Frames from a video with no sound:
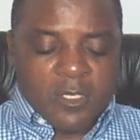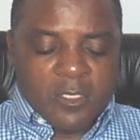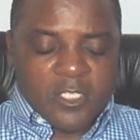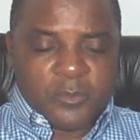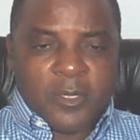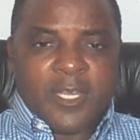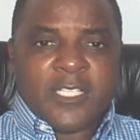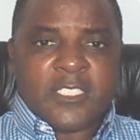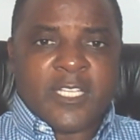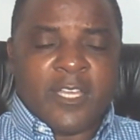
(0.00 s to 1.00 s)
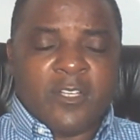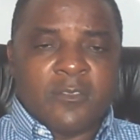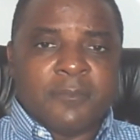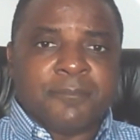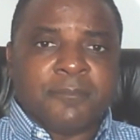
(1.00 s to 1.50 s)
This word has a title,
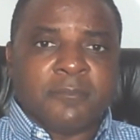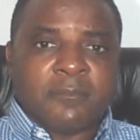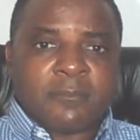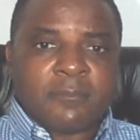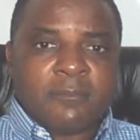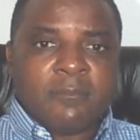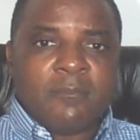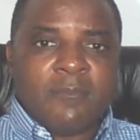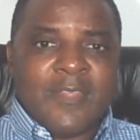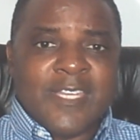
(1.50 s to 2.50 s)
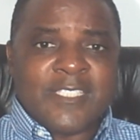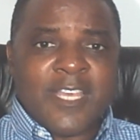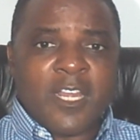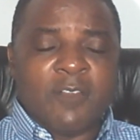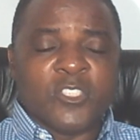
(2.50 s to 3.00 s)
and the
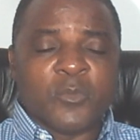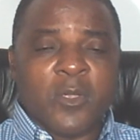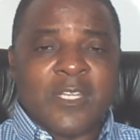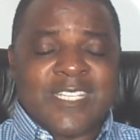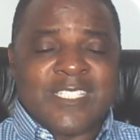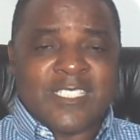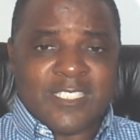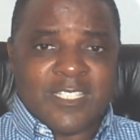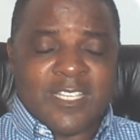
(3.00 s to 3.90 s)
title of this word is